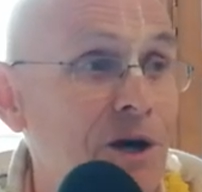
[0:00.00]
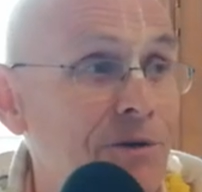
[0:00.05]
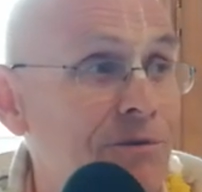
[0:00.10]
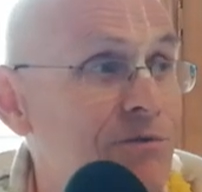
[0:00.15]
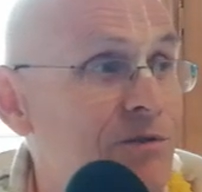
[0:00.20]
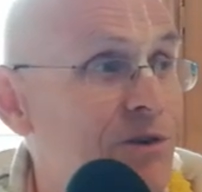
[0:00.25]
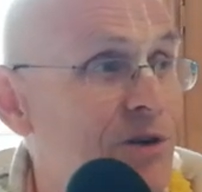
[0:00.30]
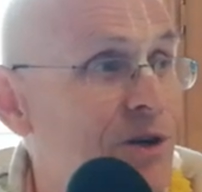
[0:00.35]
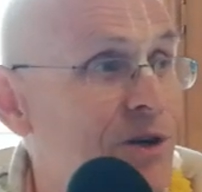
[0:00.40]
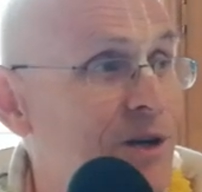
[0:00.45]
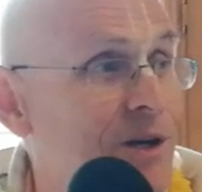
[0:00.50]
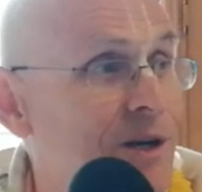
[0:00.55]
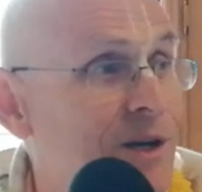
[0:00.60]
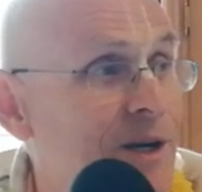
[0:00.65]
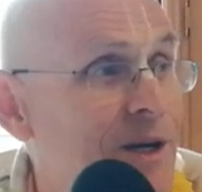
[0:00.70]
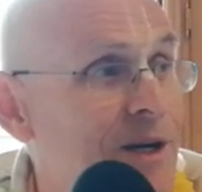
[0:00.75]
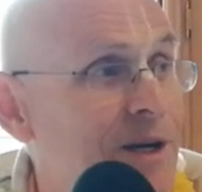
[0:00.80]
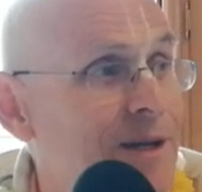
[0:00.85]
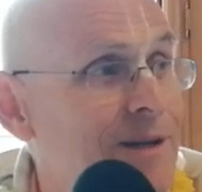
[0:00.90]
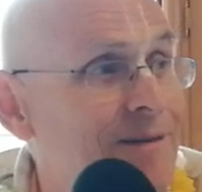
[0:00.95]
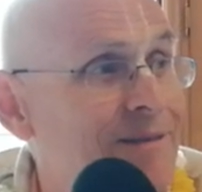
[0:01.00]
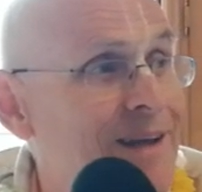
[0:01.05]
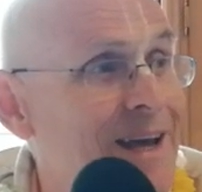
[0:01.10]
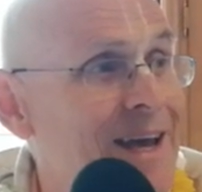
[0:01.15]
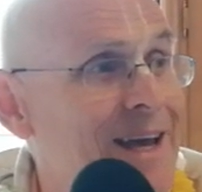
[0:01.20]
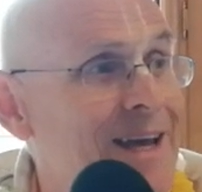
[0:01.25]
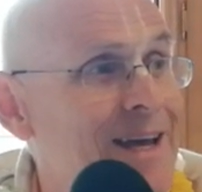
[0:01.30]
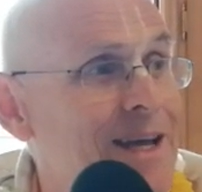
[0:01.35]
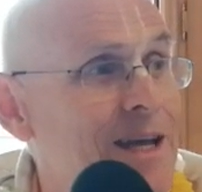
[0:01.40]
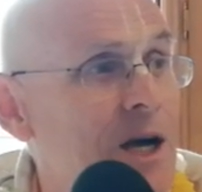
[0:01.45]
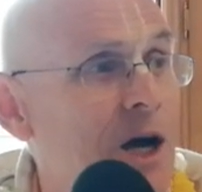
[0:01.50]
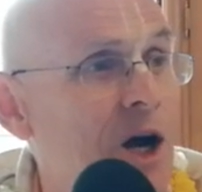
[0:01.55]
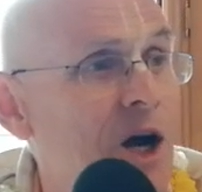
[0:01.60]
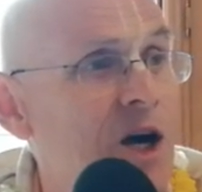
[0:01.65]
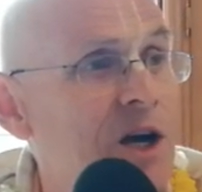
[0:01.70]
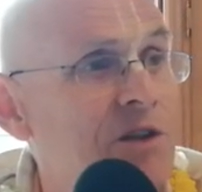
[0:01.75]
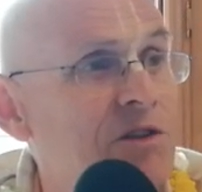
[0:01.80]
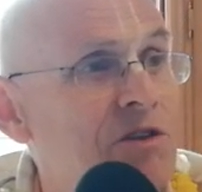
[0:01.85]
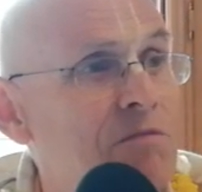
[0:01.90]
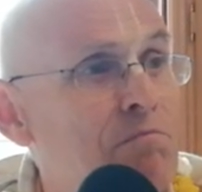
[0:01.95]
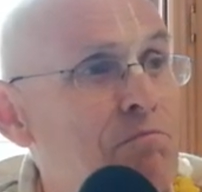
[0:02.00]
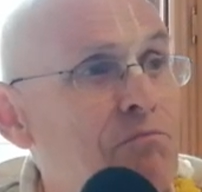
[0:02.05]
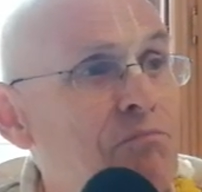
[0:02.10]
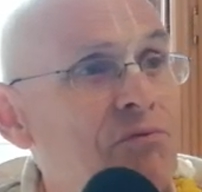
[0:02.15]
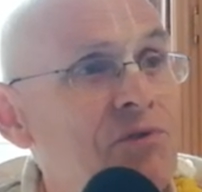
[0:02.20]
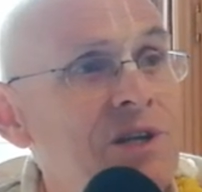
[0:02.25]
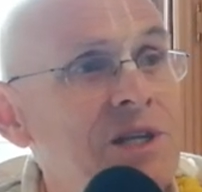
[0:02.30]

on the altar, they are the